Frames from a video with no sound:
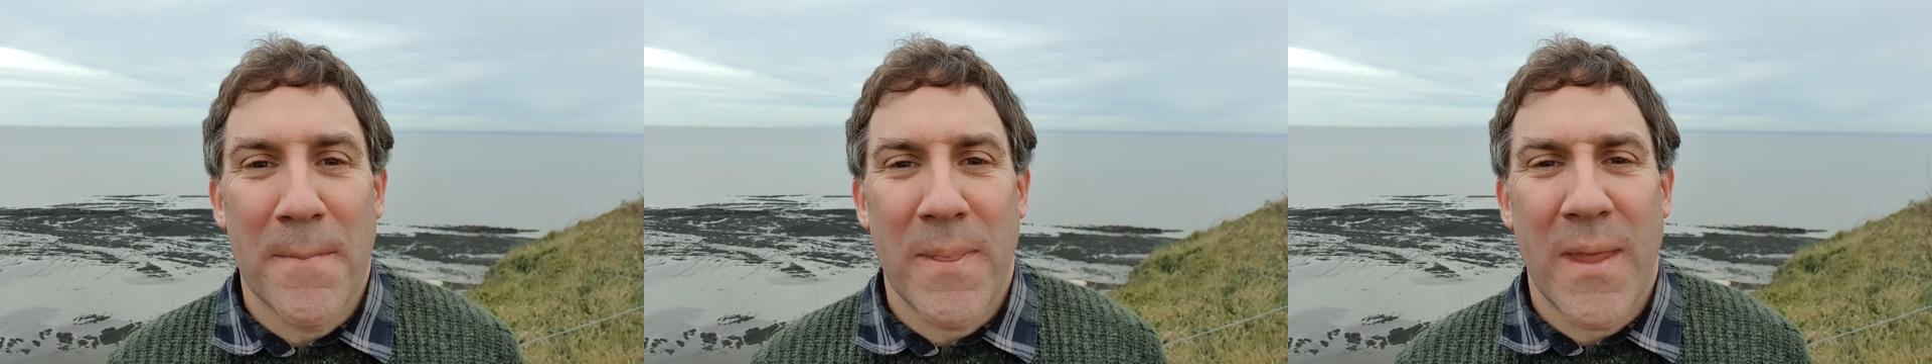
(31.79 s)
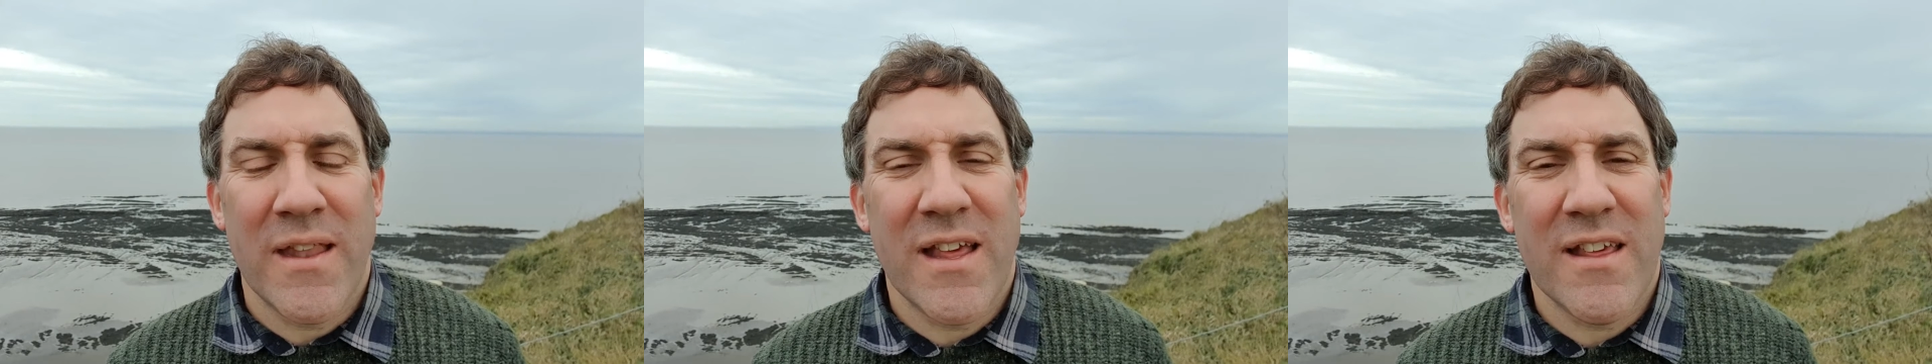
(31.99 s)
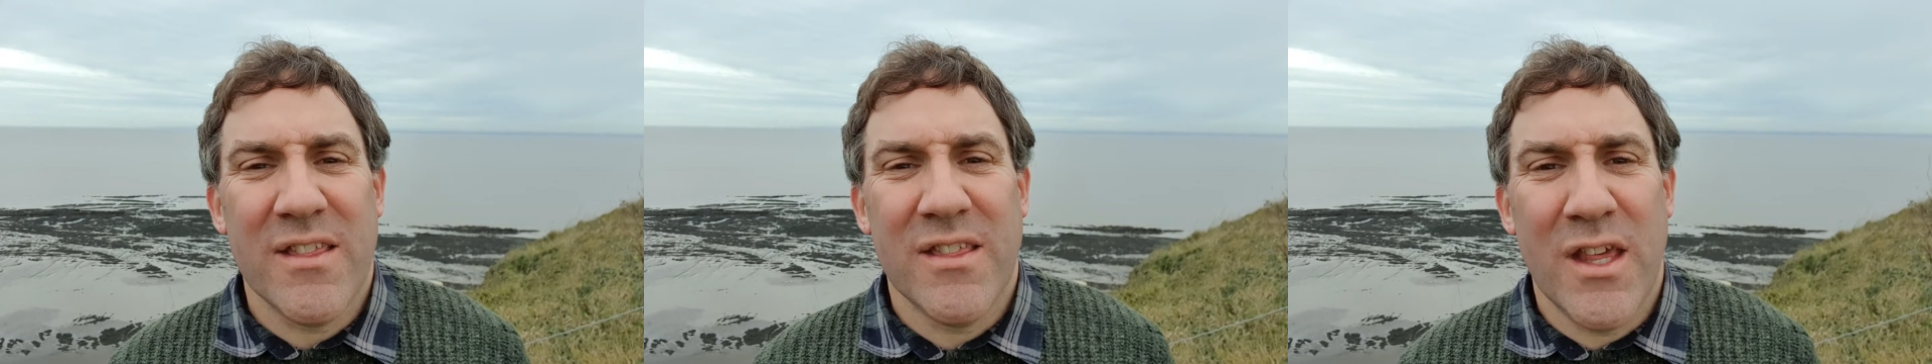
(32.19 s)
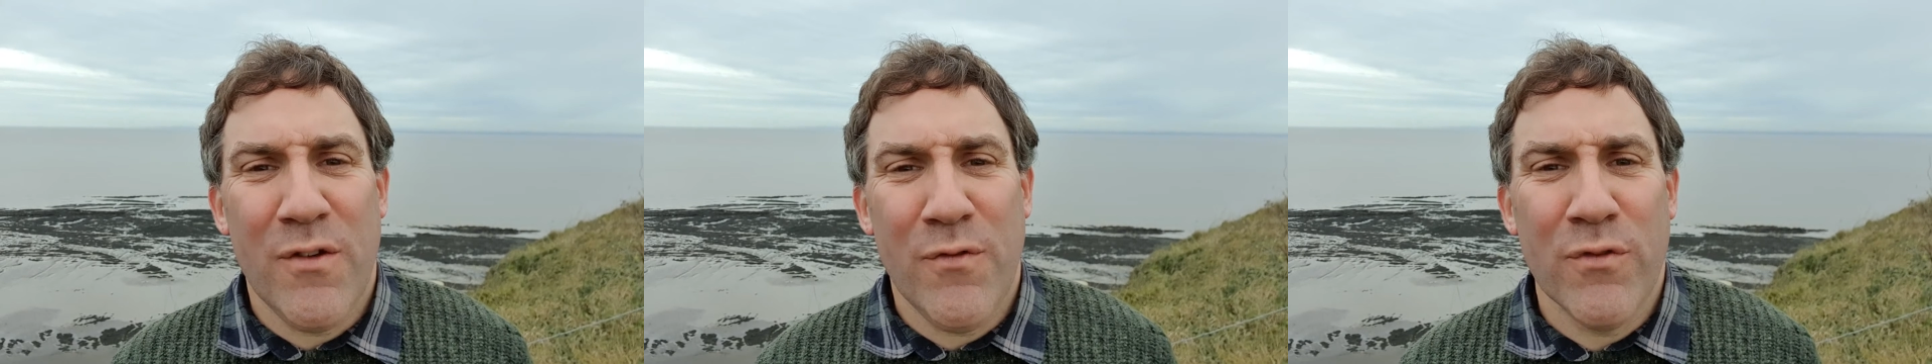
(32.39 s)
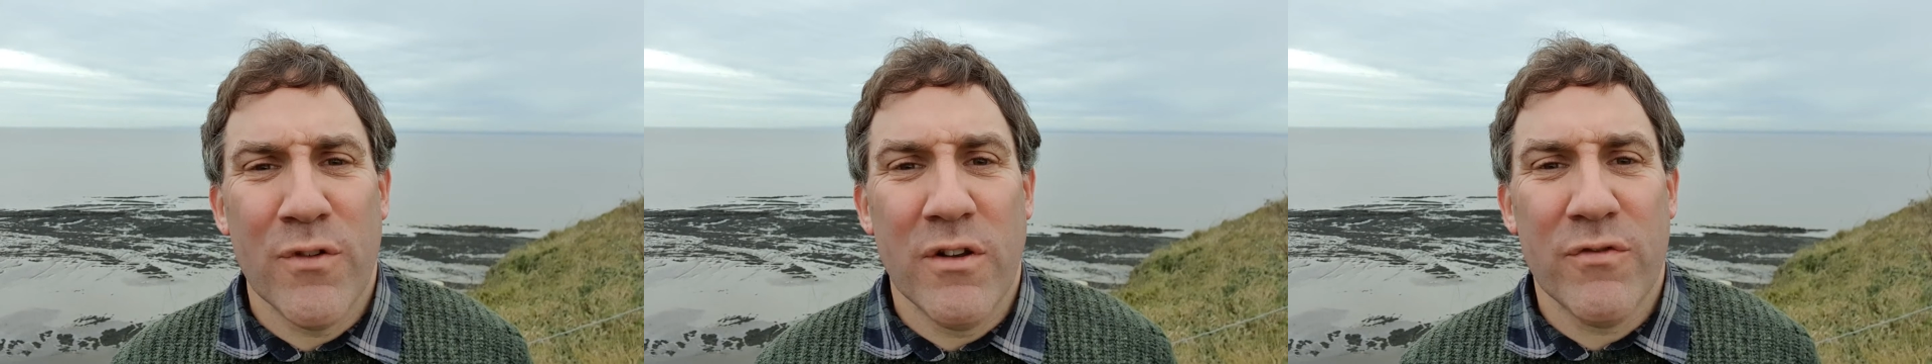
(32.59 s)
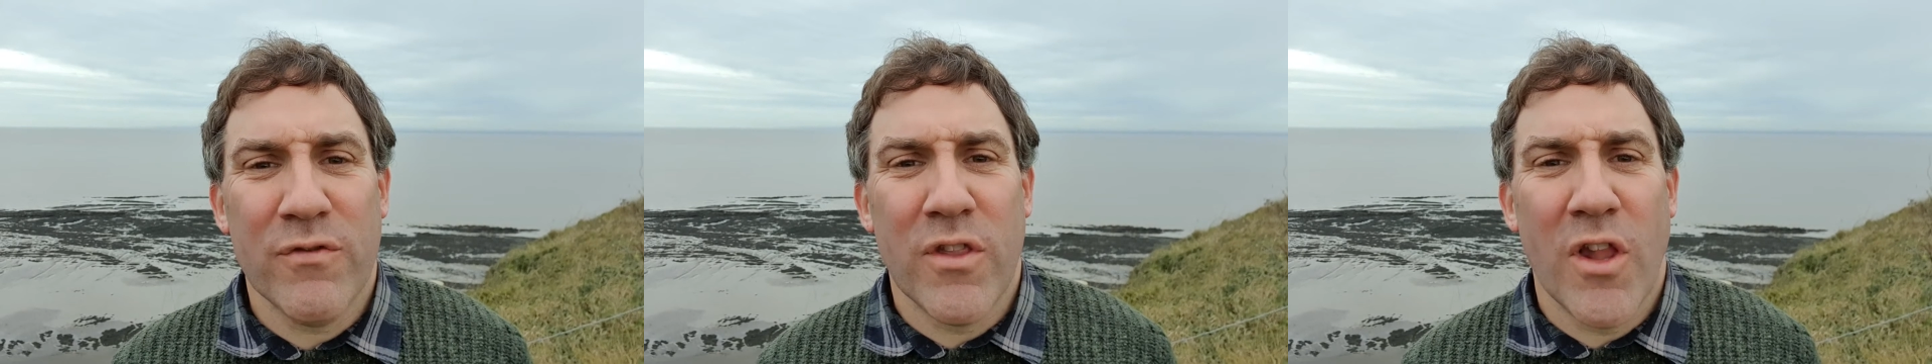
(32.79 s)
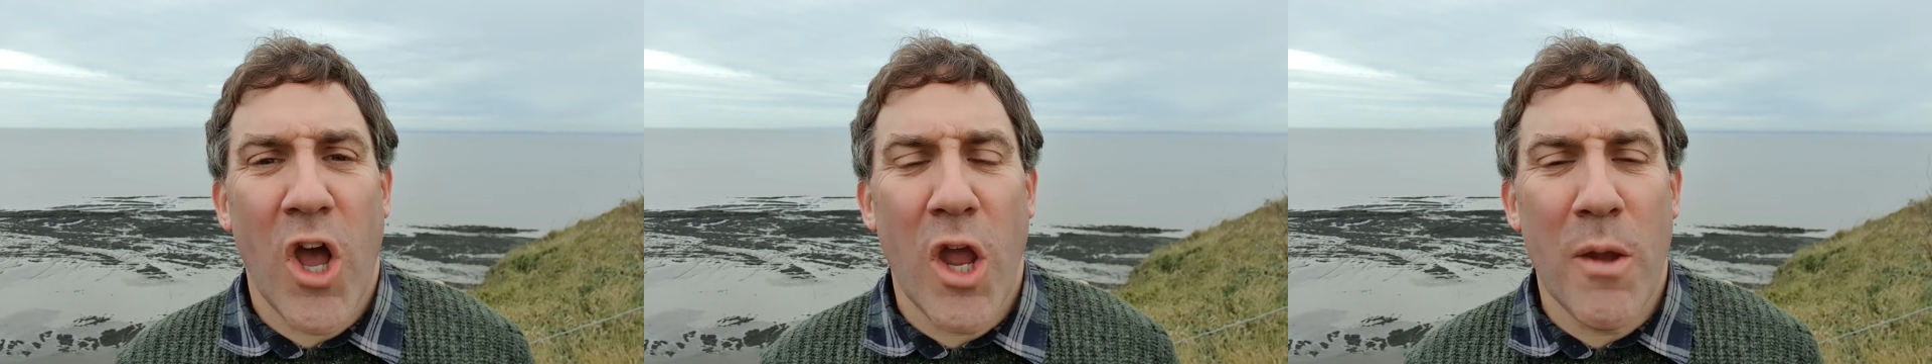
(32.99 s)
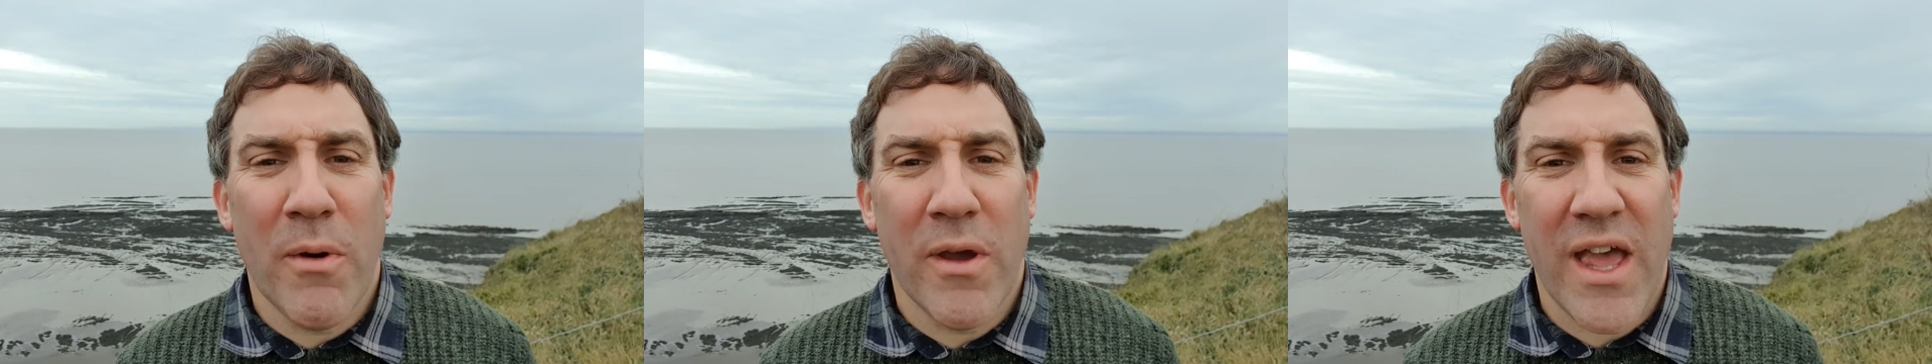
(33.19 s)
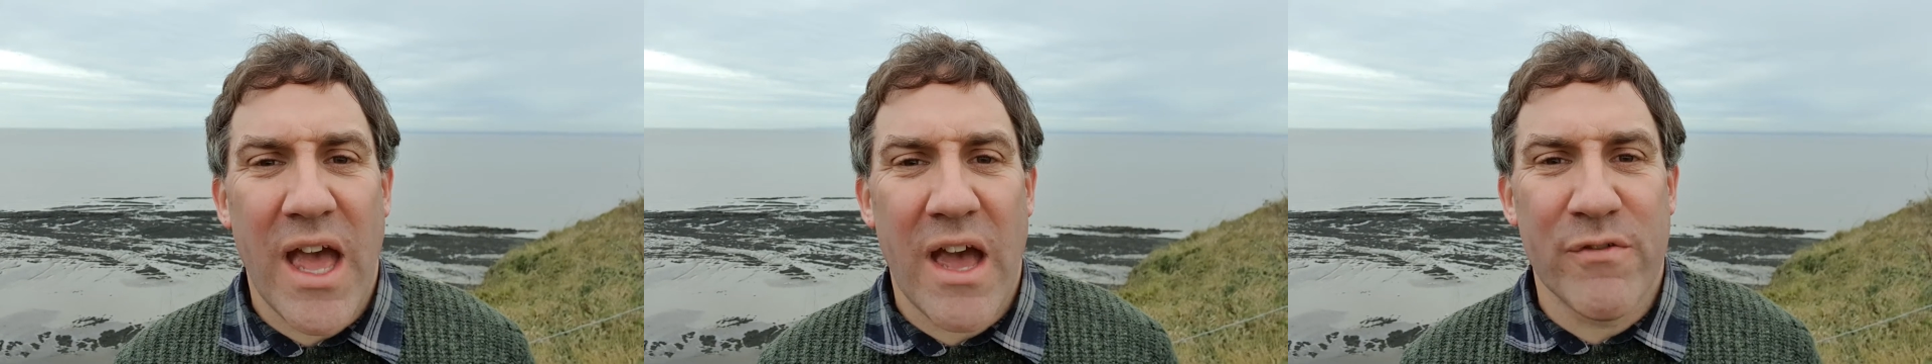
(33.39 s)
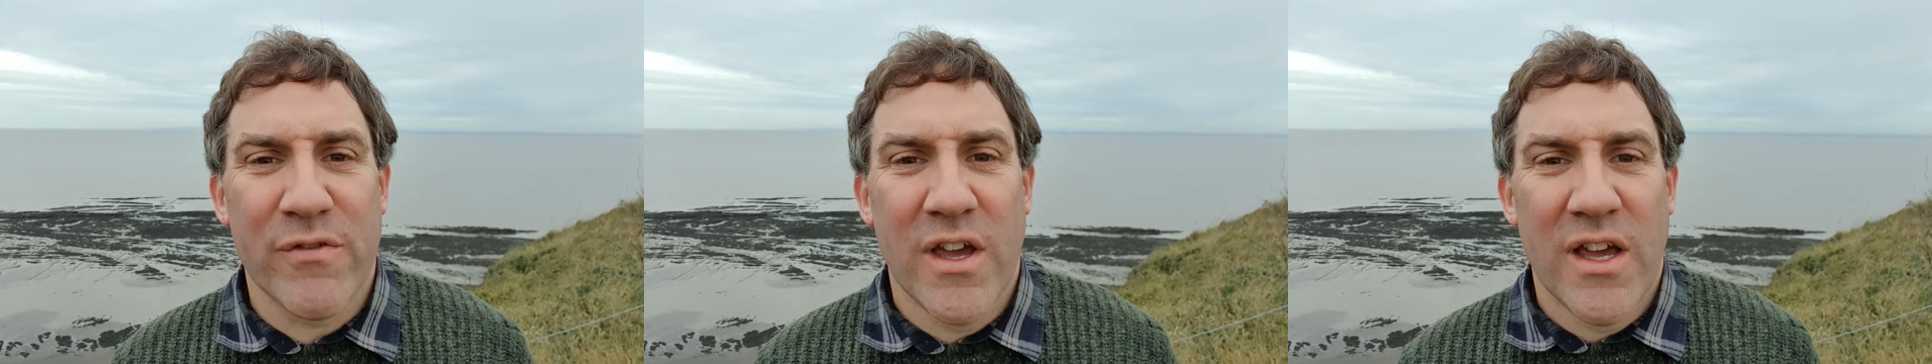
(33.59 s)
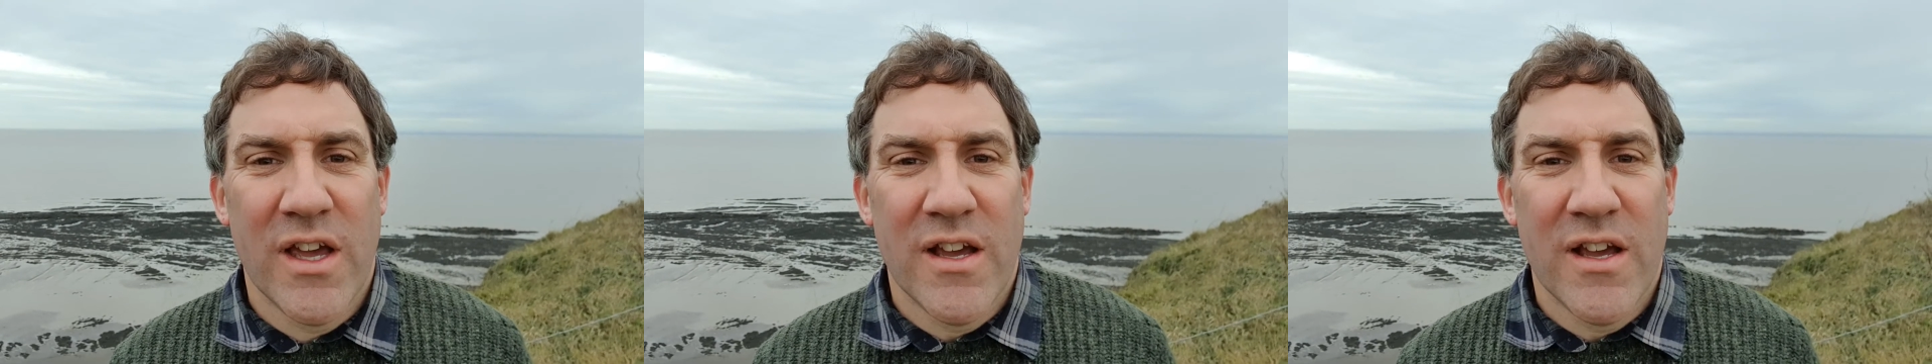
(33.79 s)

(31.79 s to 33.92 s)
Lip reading: And that's different from the hope I have